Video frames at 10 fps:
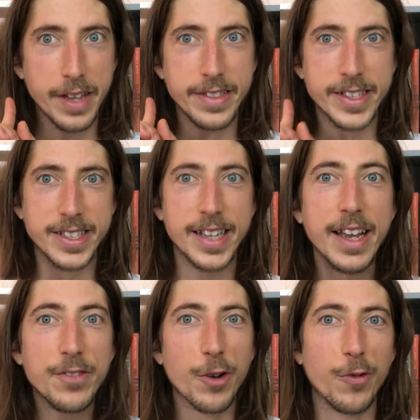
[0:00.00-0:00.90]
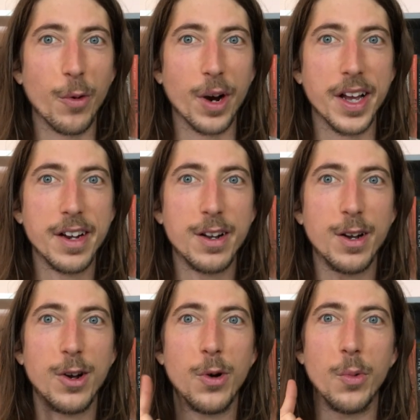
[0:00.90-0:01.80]
the savior for it
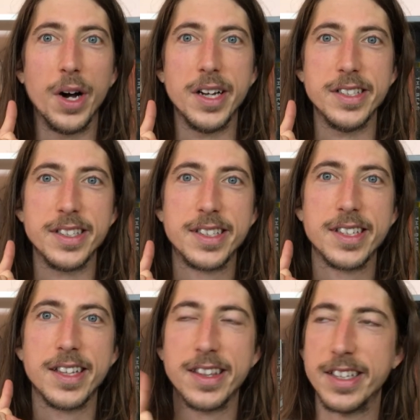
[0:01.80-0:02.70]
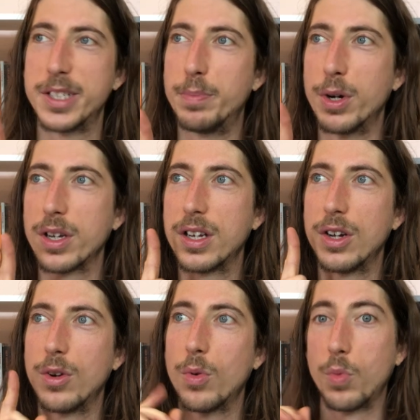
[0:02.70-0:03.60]
was this book,
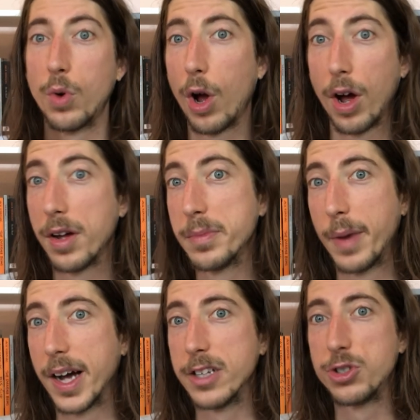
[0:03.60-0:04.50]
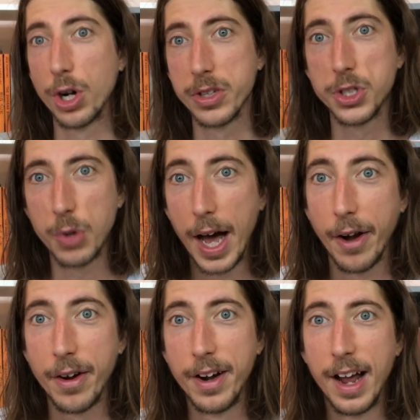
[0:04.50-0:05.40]
Raw, by Charlie
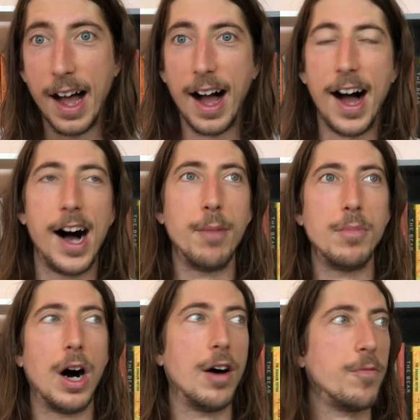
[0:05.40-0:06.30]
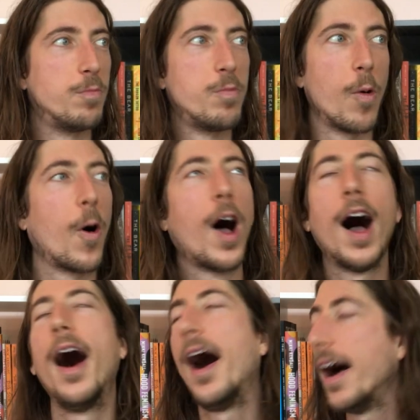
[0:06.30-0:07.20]
Trotter, a
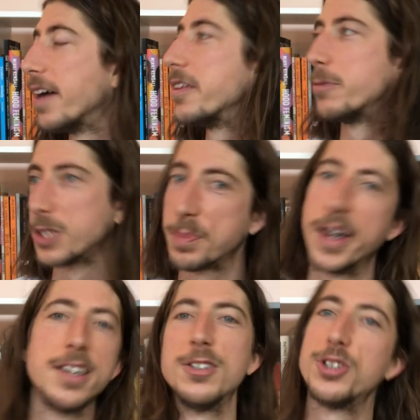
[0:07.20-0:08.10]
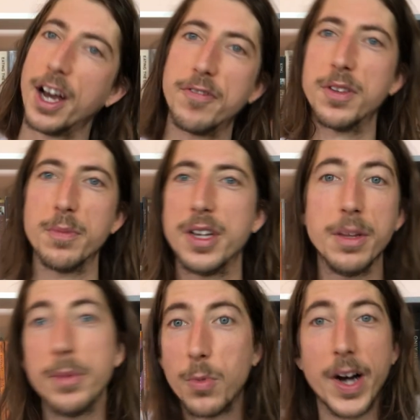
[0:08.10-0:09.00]
highly respected chef in
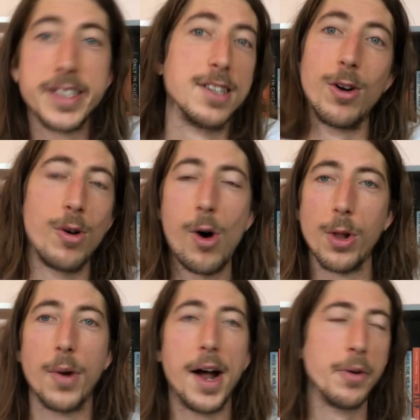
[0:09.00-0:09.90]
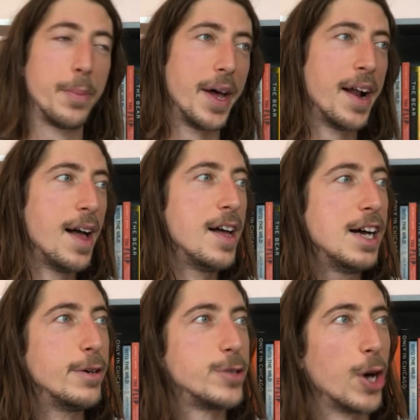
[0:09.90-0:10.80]
the Midwest and all around. But
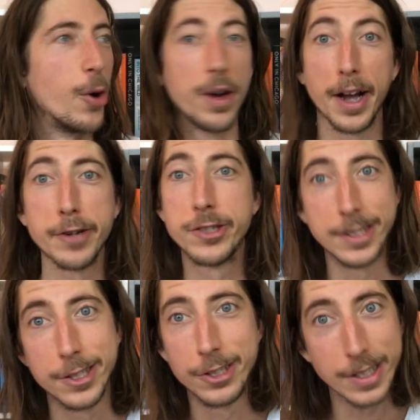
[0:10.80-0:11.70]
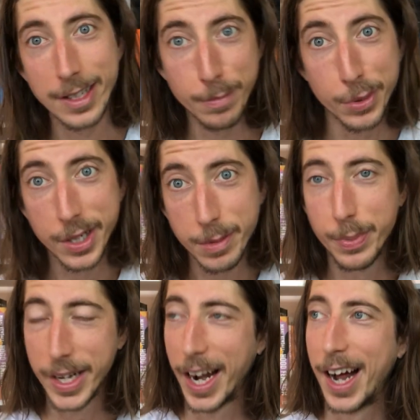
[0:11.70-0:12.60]
so, and I actually did just get the book,
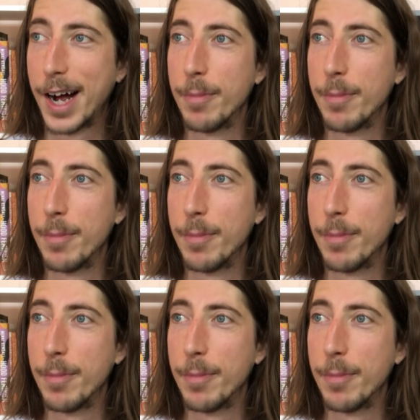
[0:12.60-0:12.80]
but